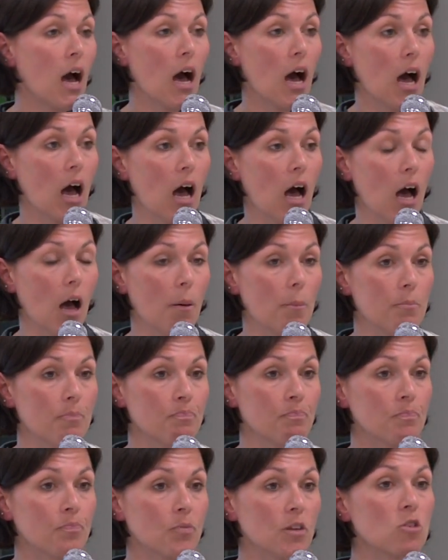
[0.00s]

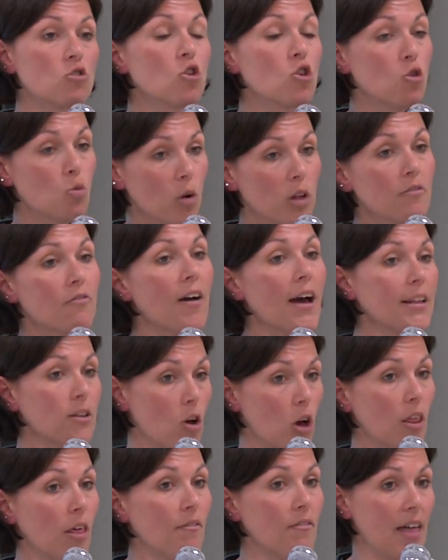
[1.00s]
So you want to find
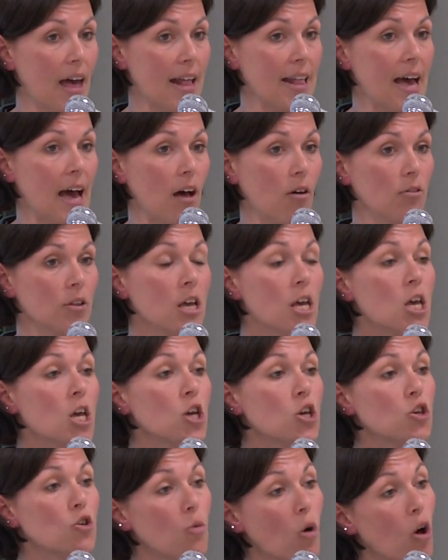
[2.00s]
all of that out.
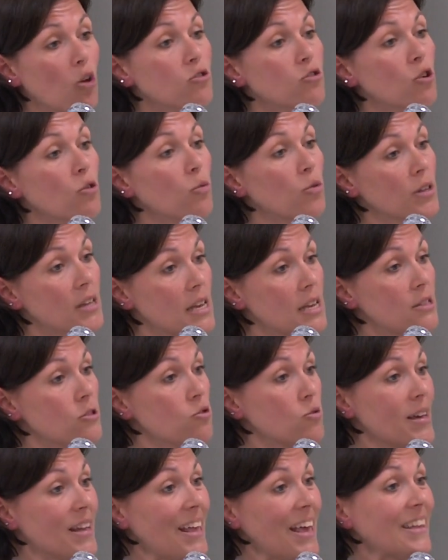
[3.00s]
You also will need
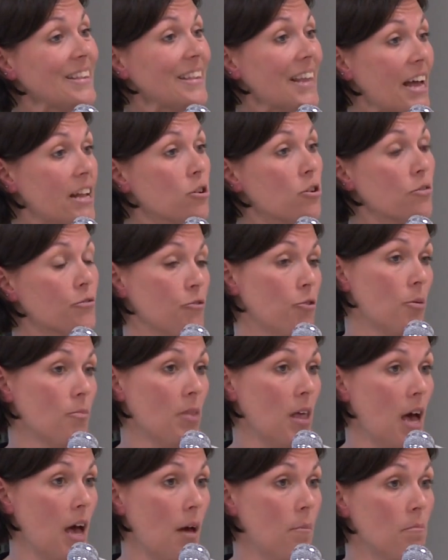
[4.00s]
to get a letter from
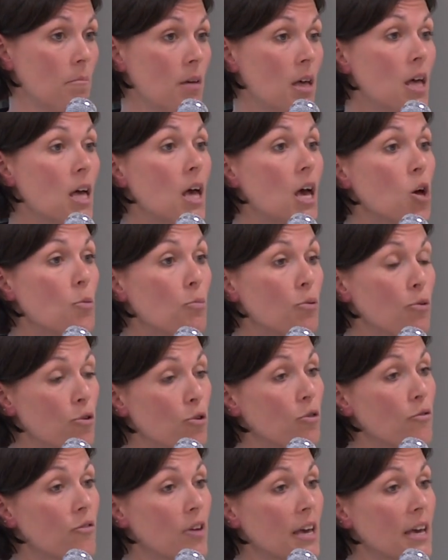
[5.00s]
them
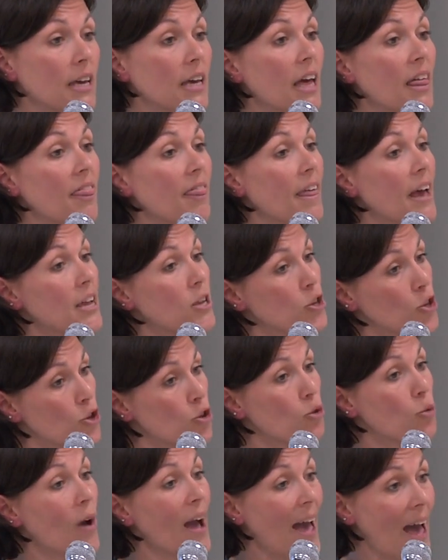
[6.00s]
proving that
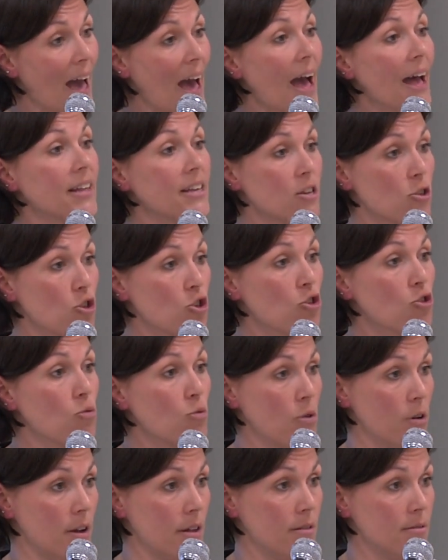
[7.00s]
you had
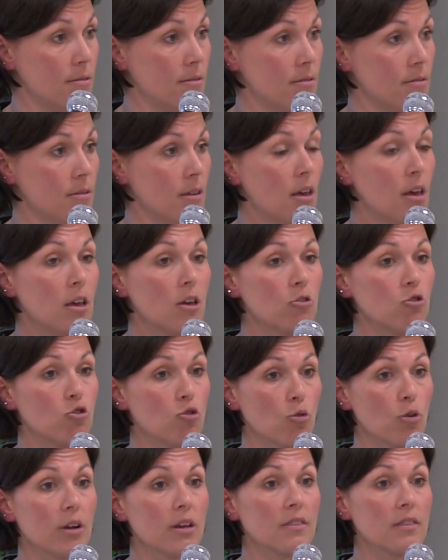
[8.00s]
insurance
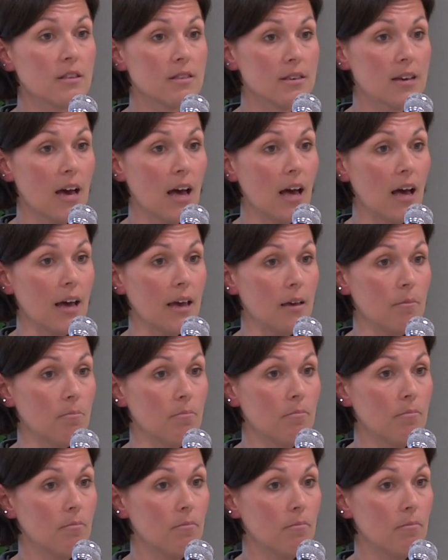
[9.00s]
during the time